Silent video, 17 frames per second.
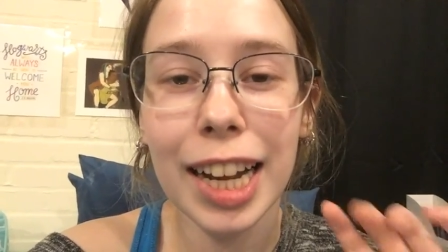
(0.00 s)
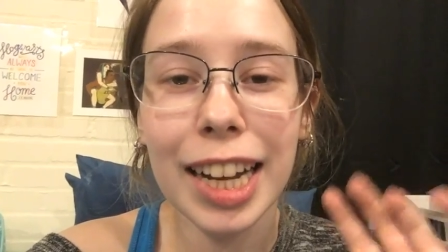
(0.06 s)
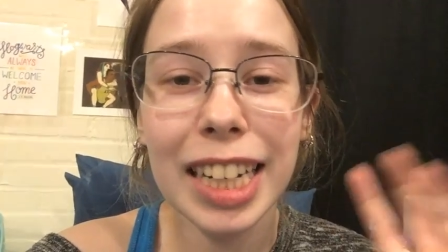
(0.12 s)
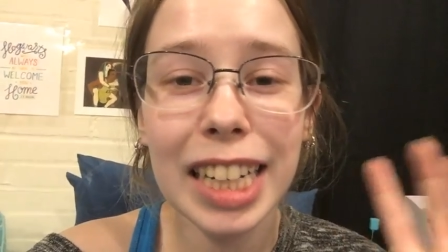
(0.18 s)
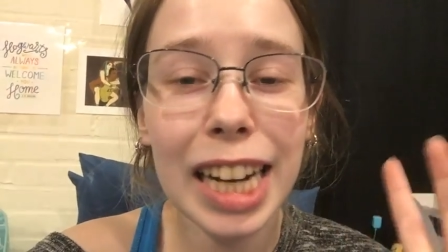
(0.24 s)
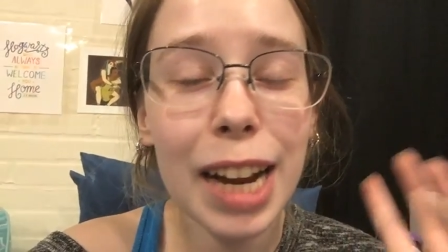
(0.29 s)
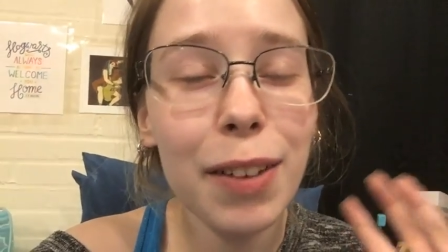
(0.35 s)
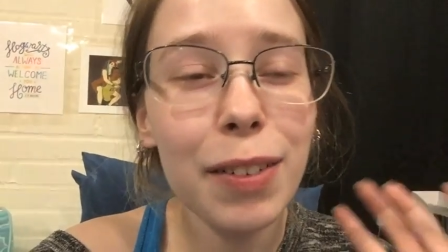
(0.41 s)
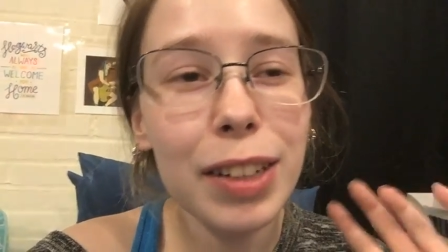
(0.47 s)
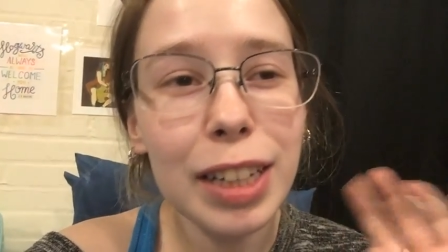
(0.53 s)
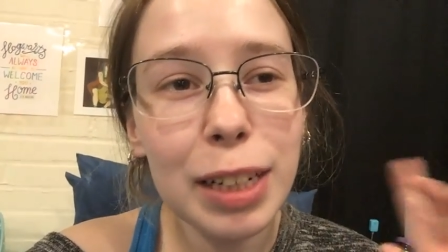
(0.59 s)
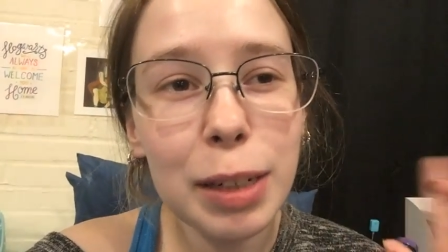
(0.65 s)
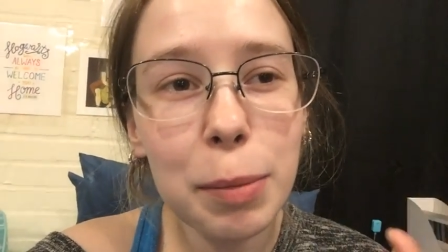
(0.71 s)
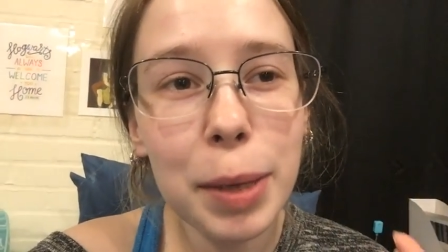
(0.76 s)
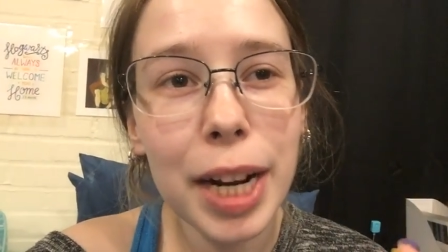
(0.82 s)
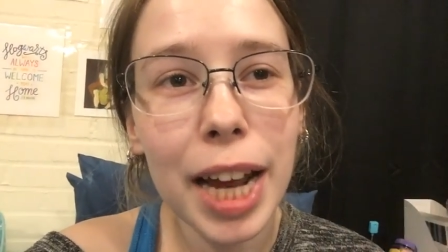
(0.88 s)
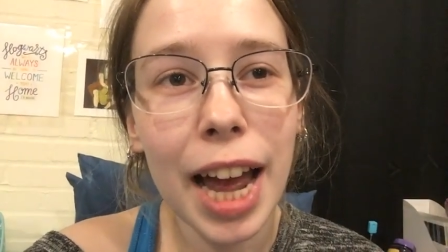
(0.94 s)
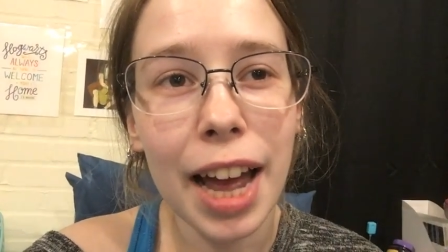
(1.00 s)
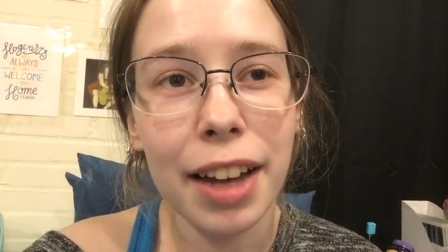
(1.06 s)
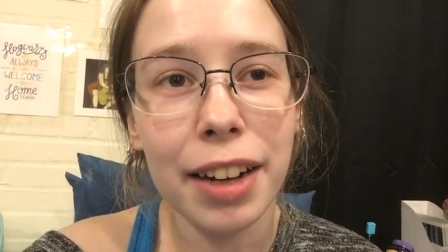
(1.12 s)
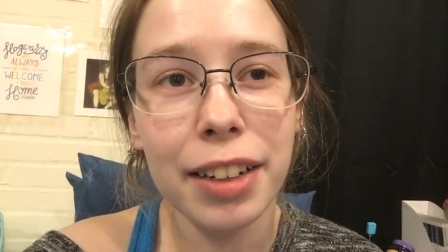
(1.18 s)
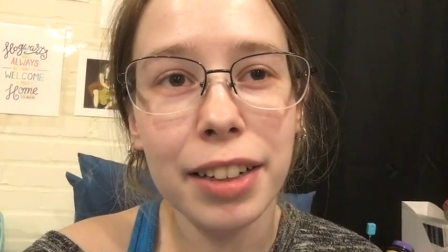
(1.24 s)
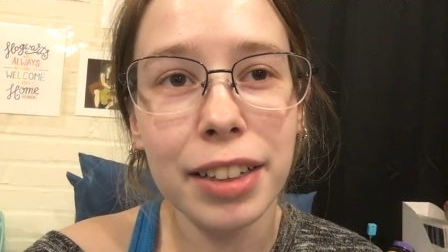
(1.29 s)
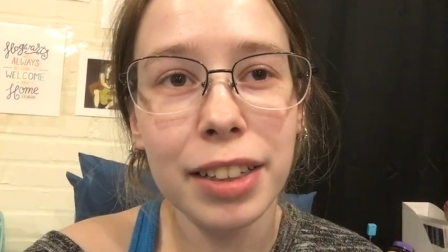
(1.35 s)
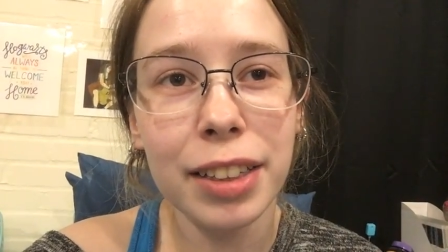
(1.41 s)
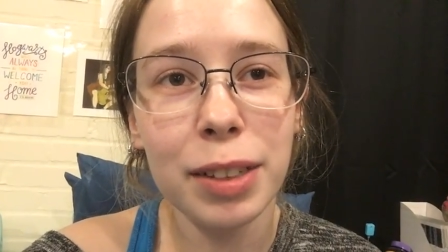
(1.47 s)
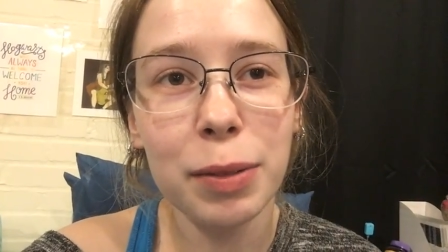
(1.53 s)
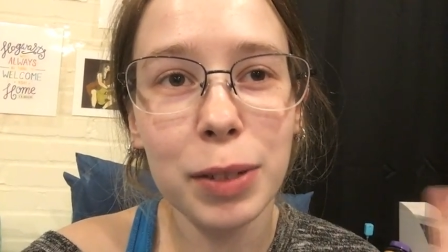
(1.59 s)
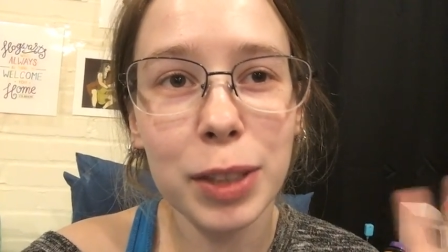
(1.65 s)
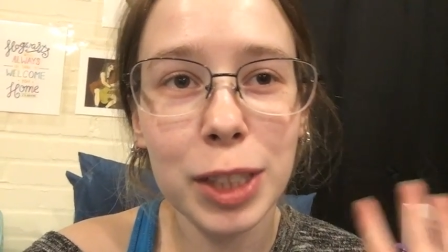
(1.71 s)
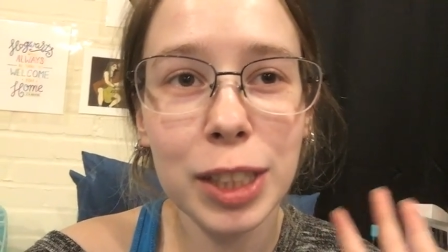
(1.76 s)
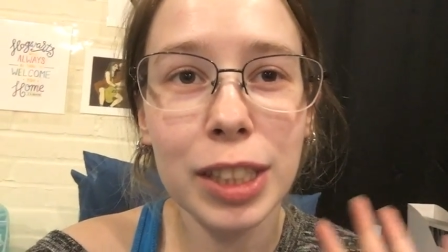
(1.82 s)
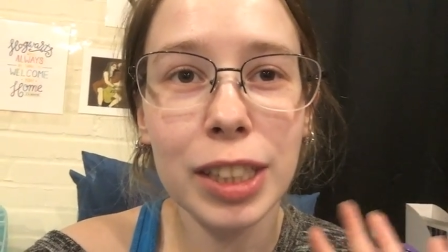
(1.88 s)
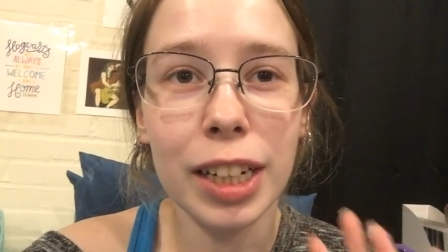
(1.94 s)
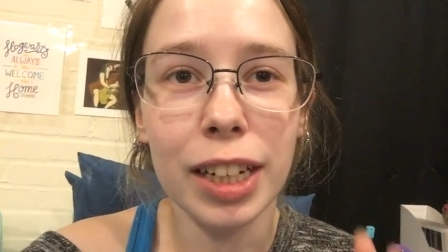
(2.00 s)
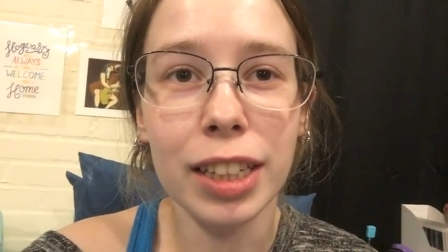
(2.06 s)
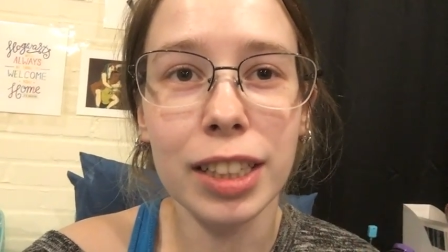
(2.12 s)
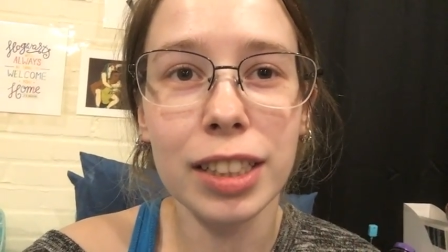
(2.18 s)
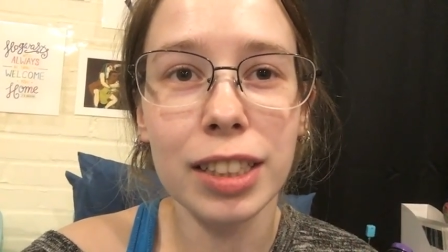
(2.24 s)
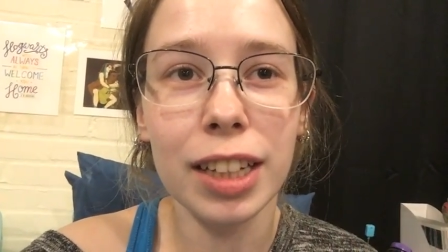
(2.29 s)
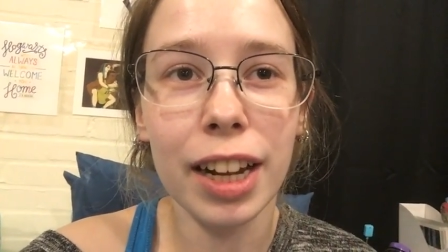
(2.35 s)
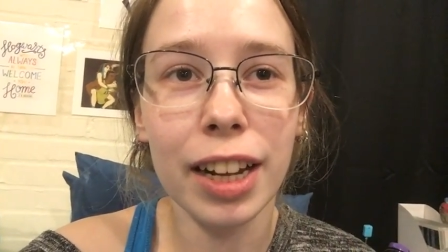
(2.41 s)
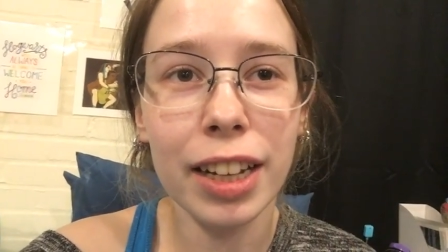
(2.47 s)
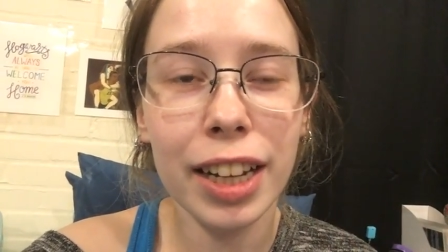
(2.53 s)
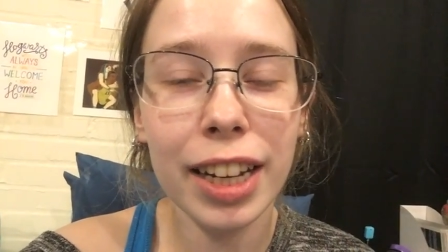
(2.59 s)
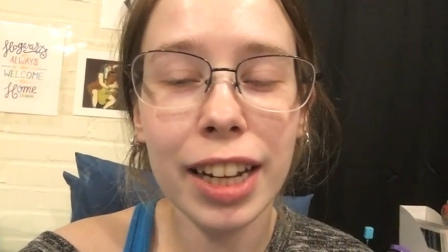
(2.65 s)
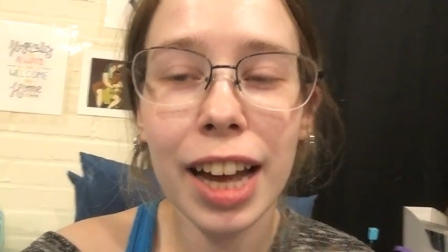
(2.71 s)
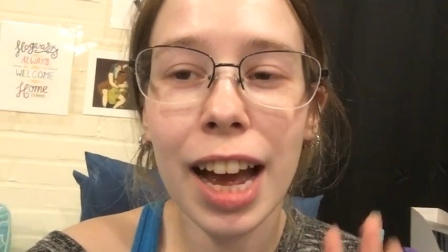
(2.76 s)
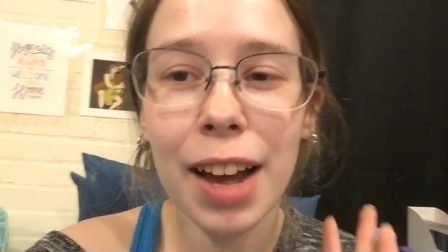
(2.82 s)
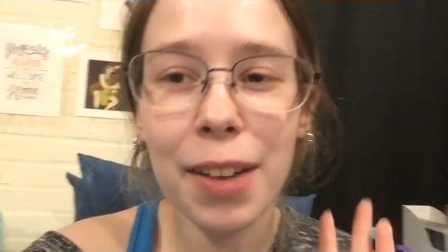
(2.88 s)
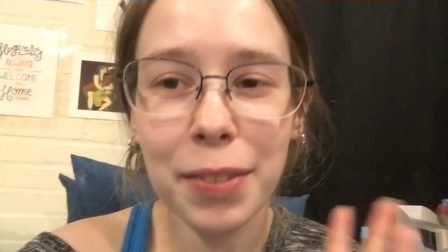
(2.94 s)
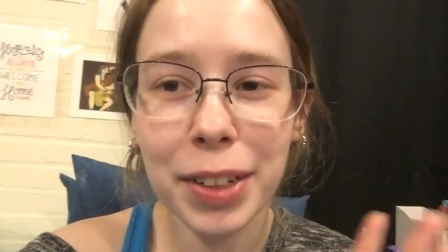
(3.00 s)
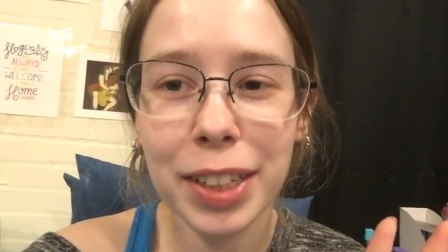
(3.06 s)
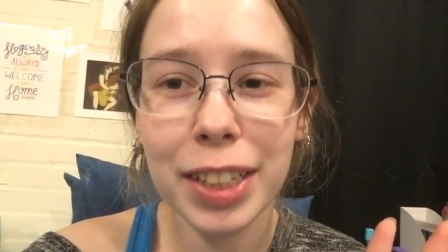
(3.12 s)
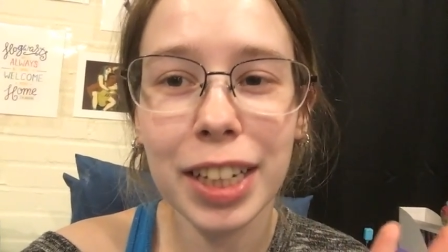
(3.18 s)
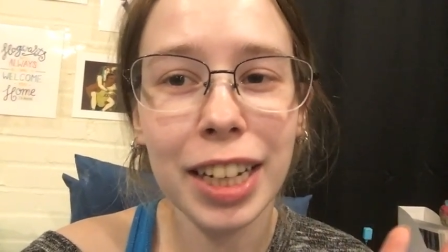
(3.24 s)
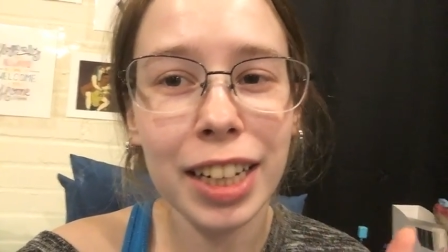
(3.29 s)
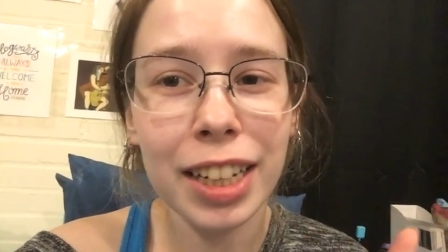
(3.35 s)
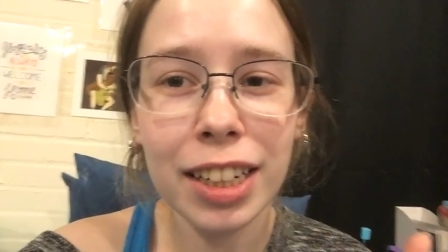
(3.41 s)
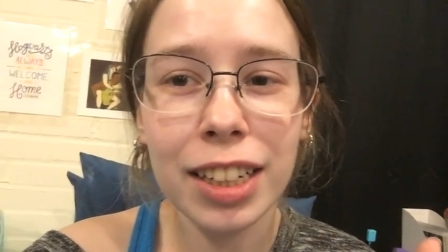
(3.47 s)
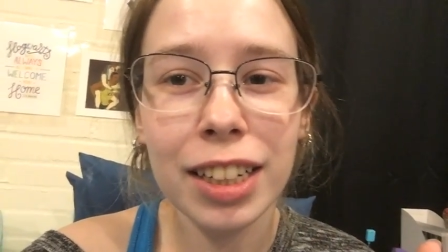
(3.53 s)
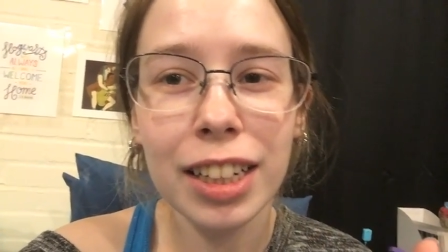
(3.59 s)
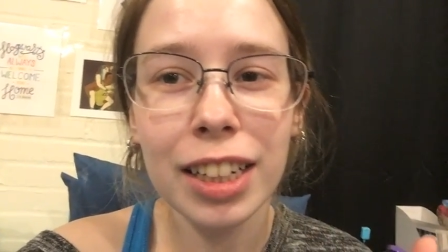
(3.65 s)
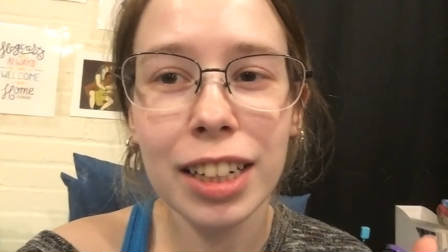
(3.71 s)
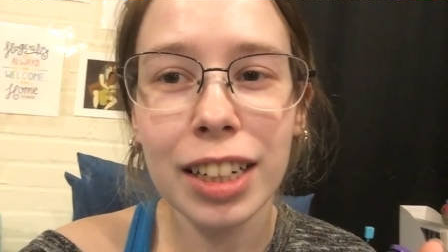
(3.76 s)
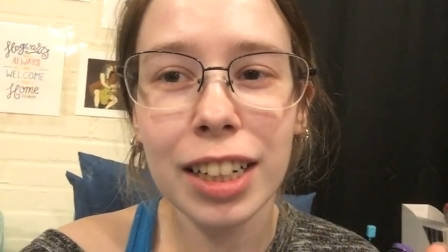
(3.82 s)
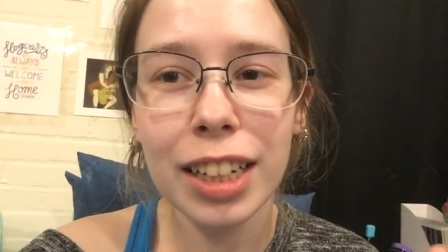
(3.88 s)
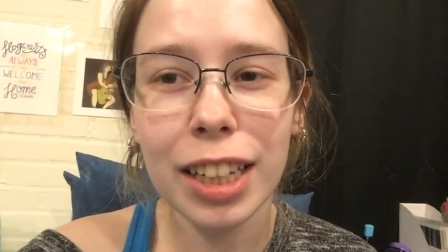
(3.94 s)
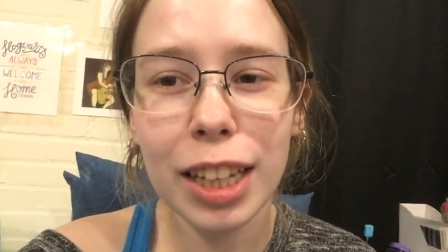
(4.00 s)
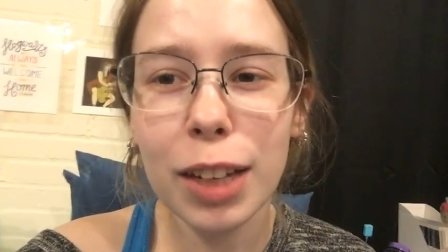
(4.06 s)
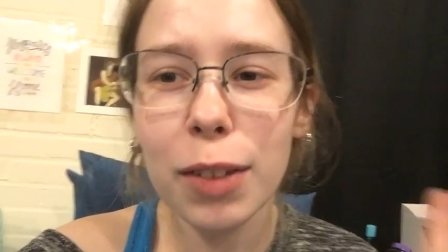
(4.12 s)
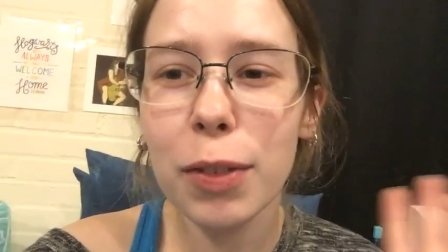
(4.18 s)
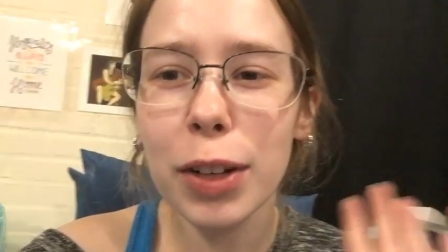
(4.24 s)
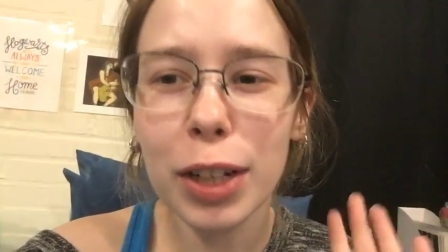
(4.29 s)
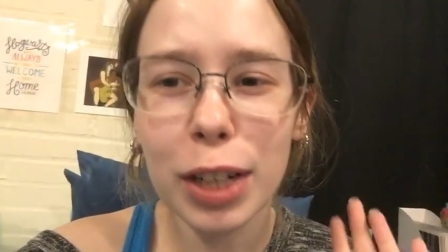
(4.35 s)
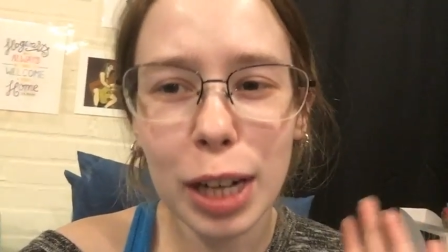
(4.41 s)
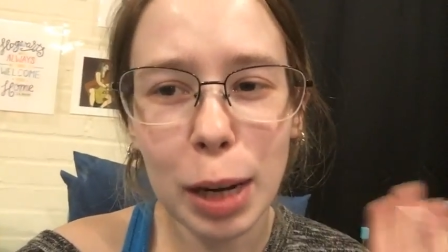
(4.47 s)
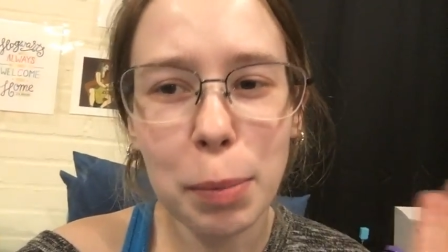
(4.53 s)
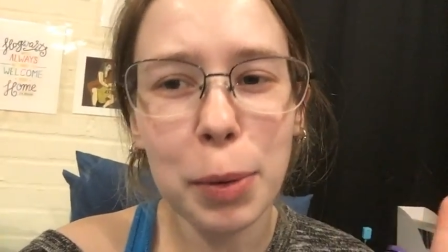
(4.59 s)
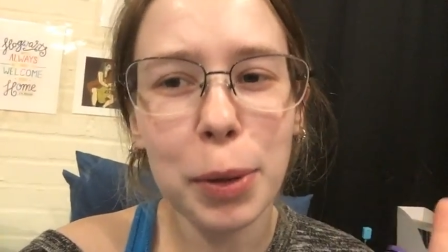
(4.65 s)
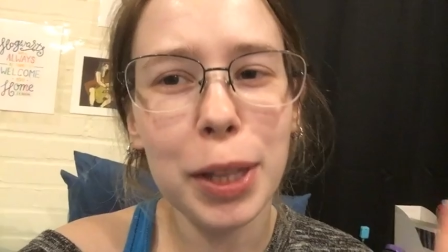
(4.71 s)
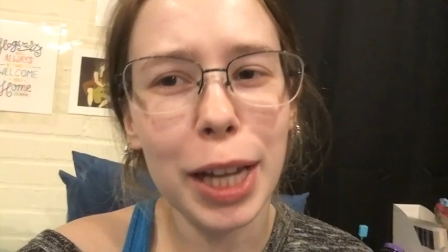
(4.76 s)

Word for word: And now a little bit ahead, which is nice. I like having like even a couple